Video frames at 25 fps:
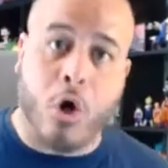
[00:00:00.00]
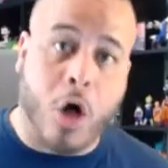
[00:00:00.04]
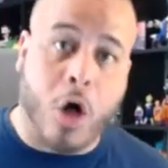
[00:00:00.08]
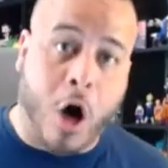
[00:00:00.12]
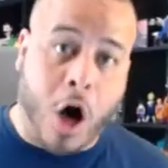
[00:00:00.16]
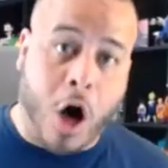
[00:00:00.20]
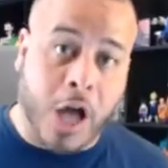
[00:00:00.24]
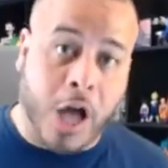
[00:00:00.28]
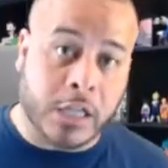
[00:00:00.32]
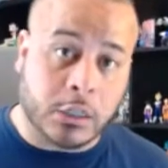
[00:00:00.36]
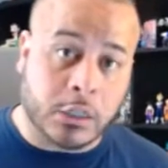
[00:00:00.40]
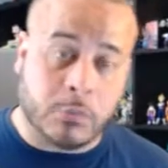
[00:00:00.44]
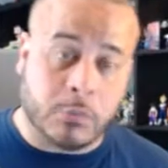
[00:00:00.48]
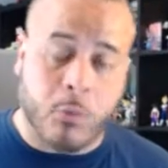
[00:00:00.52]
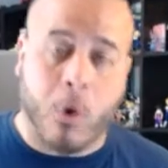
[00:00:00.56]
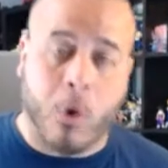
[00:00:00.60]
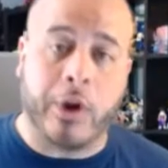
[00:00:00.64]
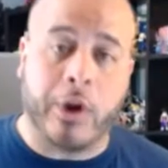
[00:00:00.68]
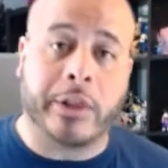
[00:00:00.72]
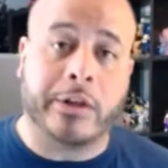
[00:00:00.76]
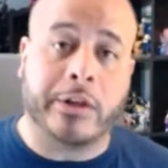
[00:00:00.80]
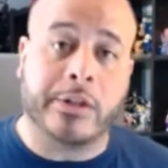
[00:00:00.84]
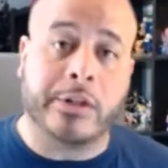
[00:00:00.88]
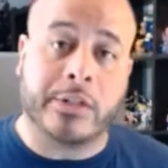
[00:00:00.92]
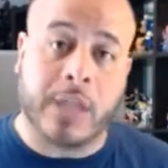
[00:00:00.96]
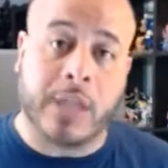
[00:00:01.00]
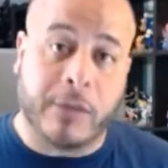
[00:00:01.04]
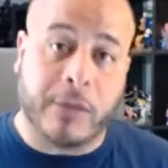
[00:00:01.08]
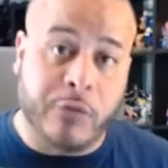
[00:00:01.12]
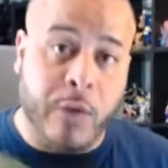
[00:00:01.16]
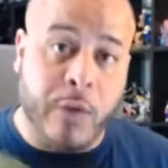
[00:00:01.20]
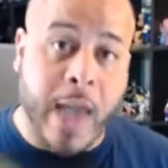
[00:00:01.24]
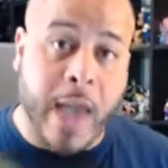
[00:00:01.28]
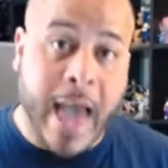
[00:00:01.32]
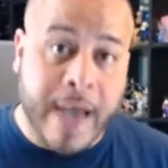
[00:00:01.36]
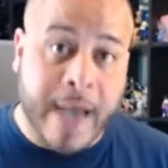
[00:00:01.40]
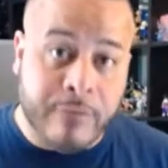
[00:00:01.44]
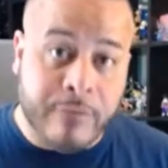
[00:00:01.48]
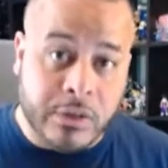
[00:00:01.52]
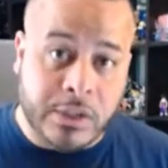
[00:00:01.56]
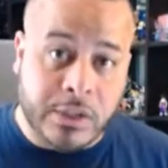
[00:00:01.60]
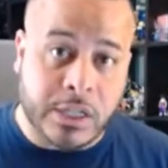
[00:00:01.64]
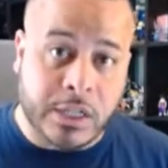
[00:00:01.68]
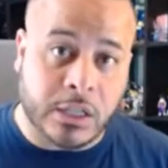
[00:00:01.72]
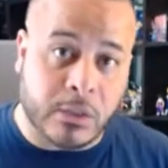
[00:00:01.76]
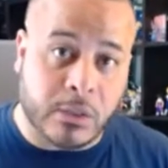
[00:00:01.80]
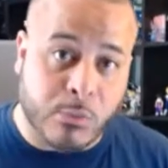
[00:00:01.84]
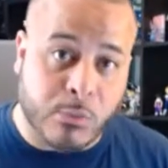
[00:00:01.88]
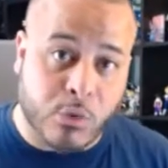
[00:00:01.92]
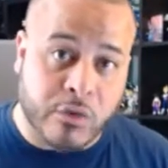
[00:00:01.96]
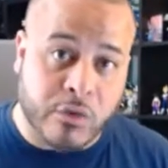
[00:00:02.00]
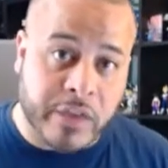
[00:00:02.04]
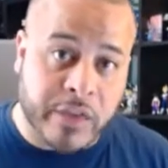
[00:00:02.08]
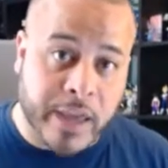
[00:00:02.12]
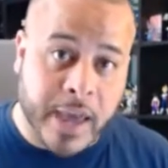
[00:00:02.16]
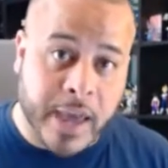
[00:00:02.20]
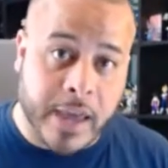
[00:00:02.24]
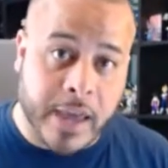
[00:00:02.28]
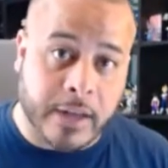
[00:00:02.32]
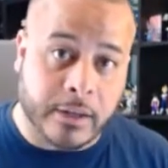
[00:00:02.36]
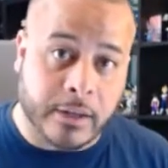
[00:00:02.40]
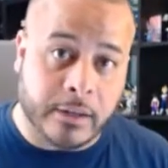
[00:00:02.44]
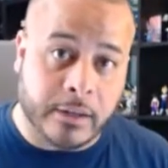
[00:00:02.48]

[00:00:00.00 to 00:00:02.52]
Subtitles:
on spoilers if you haven't seen the movie yet.